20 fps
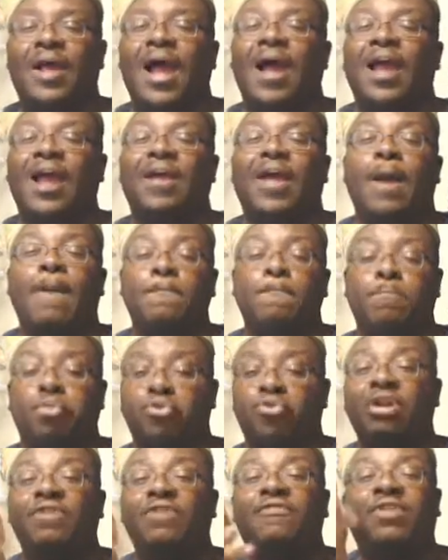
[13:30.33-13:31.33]
I
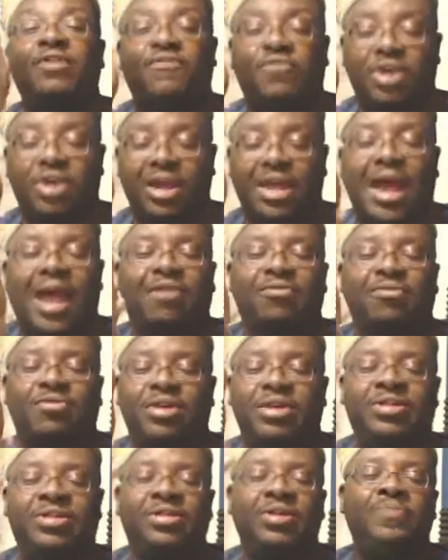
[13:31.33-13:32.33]
briefly forgot
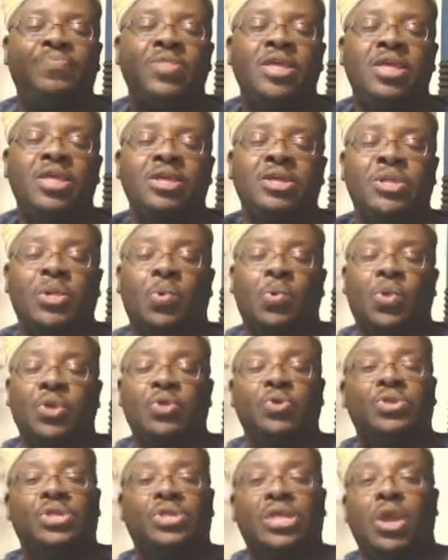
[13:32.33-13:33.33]
this. So when
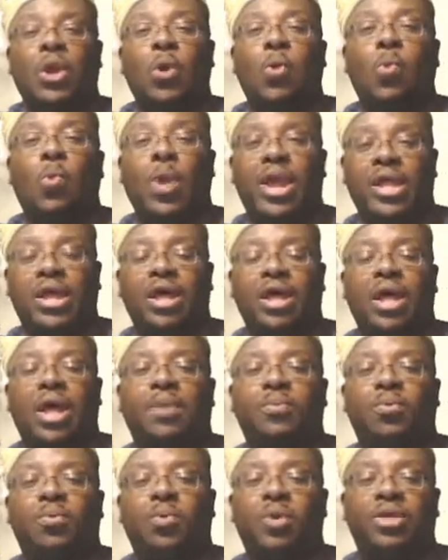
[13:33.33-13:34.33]
you see her wake
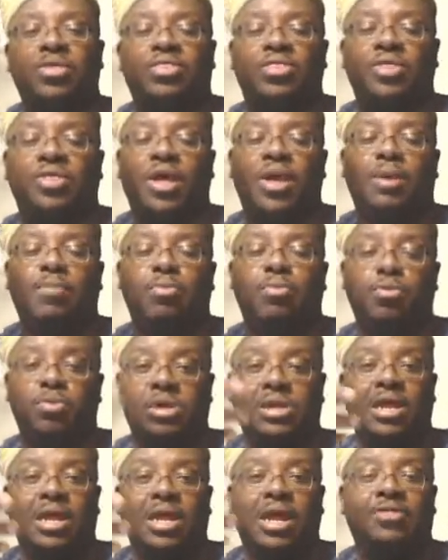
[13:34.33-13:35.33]
up with
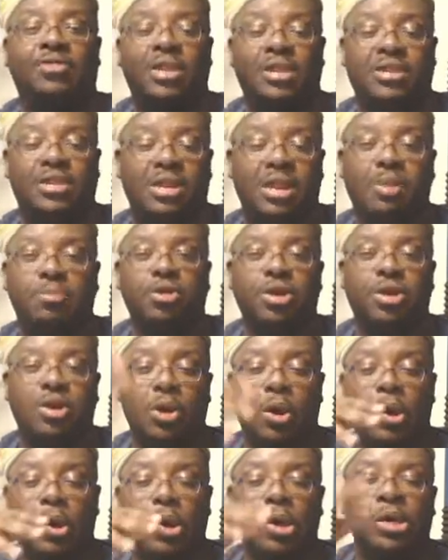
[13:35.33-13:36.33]
Bruce Lee, I think that's the name of the
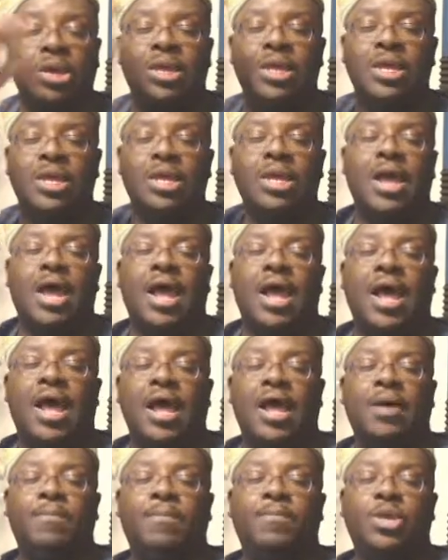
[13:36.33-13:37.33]
dog,
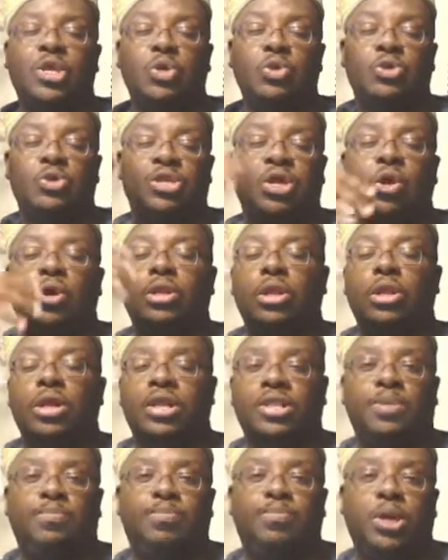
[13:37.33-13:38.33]
and you see her look
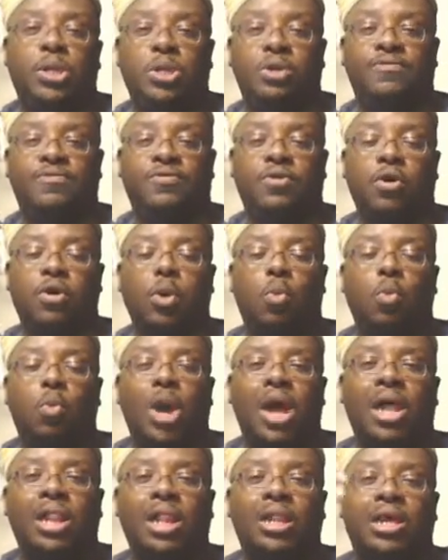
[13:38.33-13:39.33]
at the picture of her and
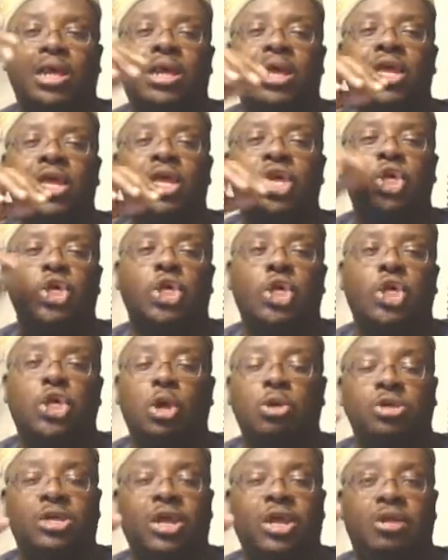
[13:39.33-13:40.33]
Wally, she
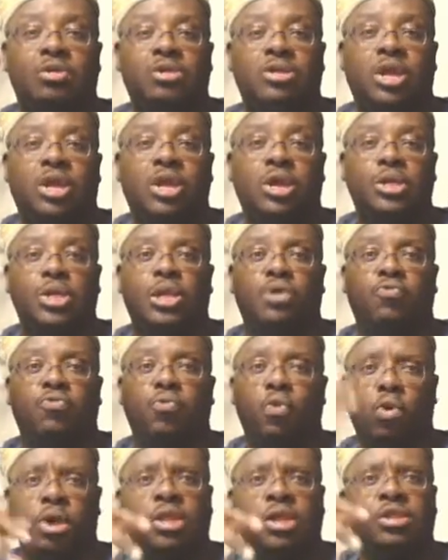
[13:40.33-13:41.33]
goes downstairs and
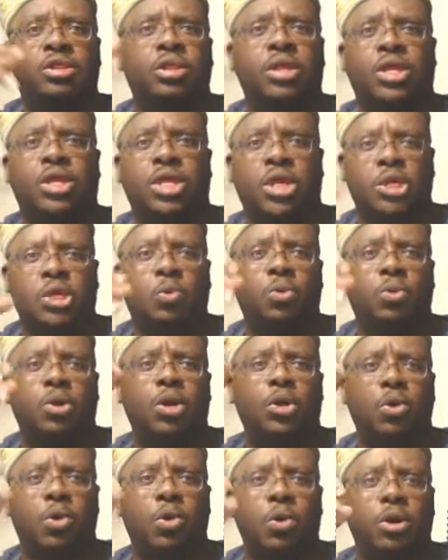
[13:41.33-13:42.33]
Roy is in the kitchen with the
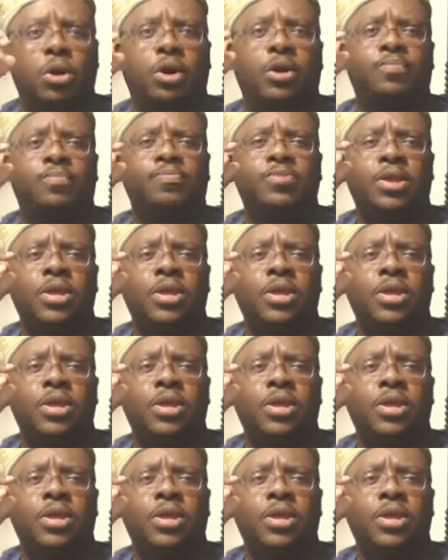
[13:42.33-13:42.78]
daughter.